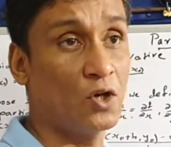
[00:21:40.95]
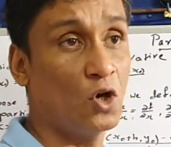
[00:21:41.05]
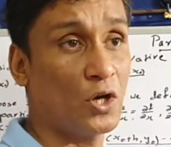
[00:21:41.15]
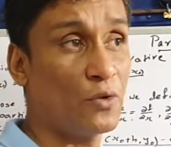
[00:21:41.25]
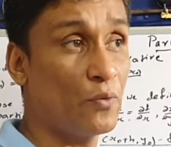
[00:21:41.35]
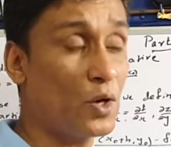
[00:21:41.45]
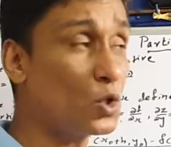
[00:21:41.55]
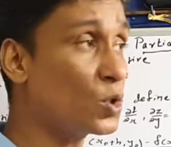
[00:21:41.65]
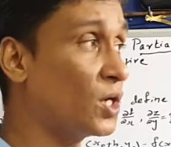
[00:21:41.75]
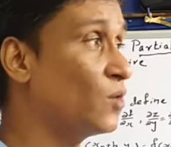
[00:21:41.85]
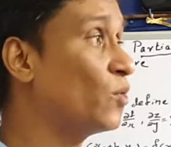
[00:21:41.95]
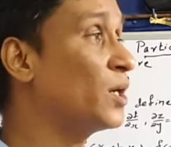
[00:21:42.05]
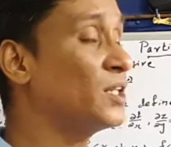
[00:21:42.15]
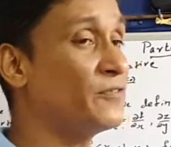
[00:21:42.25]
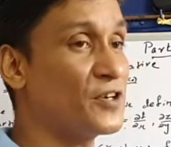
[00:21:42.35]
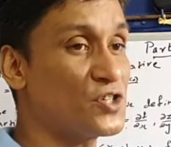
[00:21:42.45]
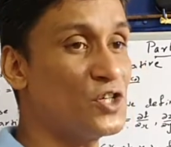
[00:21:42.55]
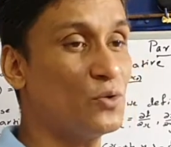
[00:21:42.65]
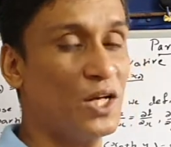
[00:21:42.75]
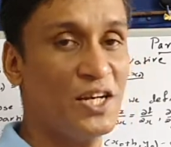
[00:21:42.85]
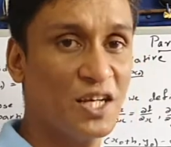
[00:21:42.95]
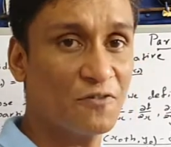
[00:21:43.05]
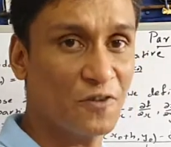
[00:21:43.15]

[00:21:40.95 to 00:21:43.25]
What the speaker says: or you want to convert the function to a linear